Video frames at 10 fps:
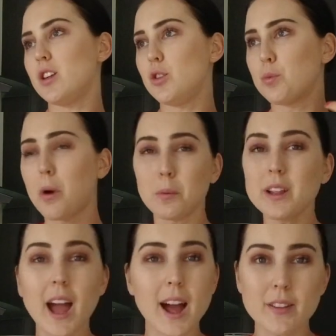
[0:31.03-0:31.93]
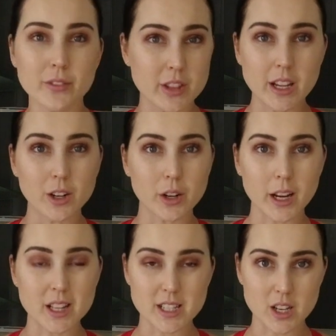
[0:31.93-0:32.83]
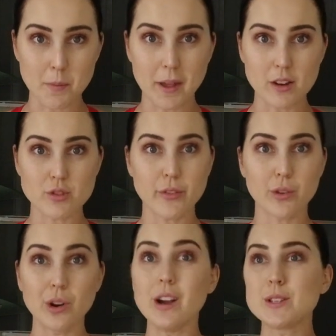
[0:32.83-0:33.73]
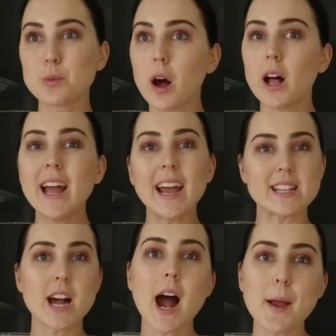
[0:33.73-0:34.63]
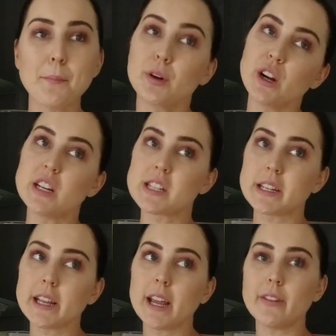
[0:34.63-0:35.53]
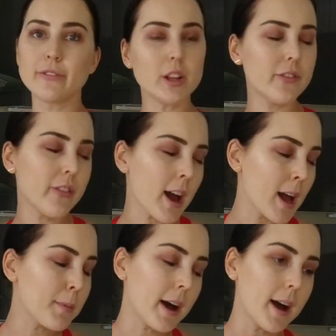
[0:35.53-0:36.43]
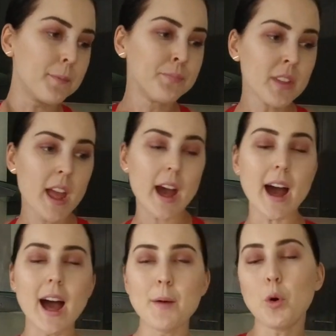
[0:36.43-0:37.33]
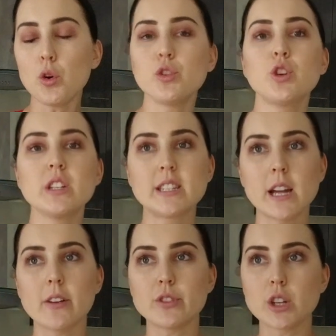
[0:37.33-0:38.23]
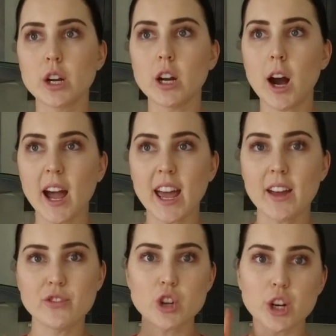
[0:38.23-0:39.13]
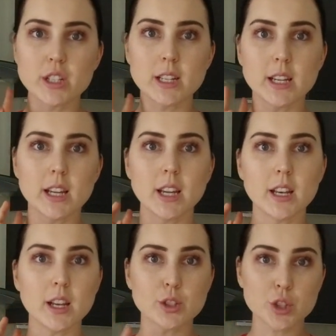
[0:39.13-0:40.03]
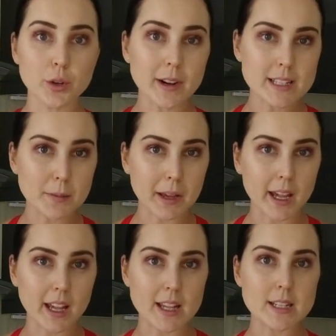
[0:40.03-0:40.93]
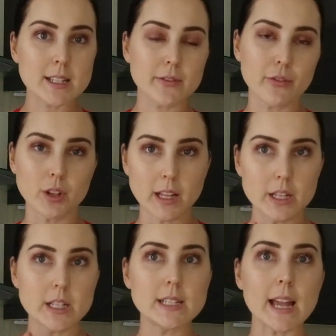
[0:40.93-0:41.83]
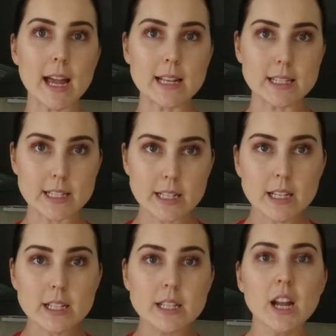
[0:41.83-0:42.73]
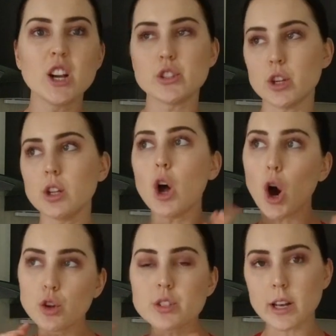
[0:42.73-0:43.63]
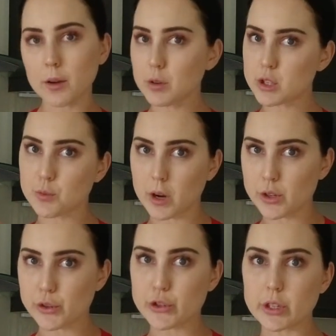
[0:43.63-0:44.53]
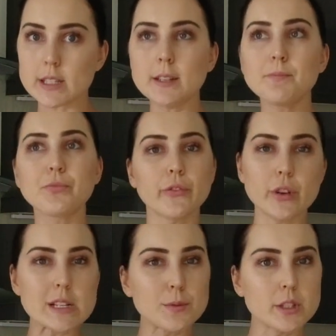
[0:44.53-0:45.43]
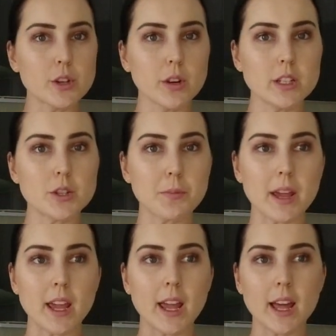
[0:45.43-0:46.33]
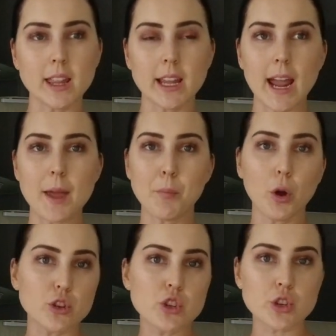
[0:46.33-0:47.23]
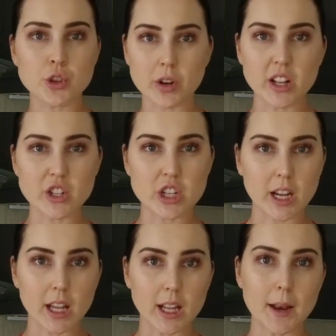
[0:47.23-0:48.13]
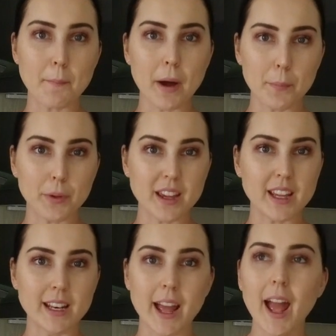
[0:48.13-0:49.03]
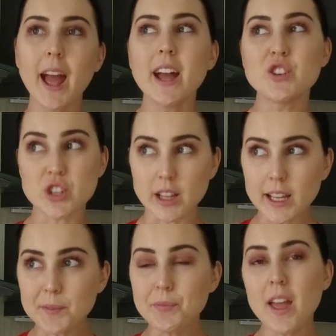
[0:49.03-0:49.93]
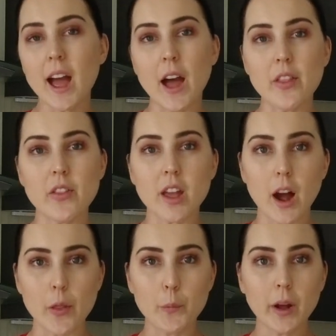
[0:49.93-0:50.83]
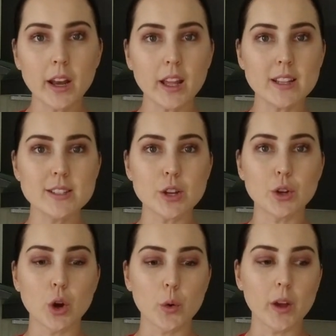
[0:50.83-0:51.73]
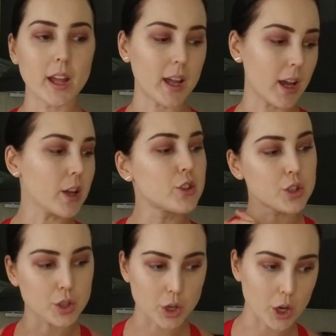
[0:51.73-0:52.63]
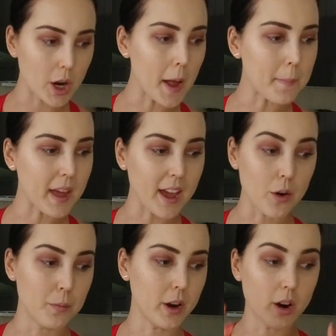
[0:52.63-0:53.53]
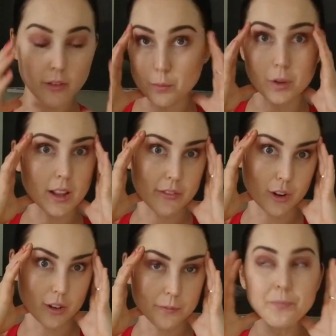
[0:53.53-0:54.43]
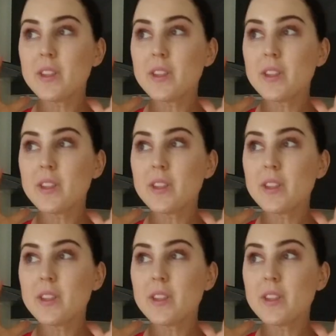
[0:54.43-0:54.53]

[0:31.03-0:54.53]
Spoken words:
You'll probably have the ingredients in your pantry for it as well. It's high in protein, full of fiber, all the good stuff. So I have chosen 2 recipes for lunches and dinners, so you can alternate which one you're choosing. The first one's going to be like a poached shredded chicken pumpkin chili, and then the other one is going to be, oh my god, I've completely forgotten,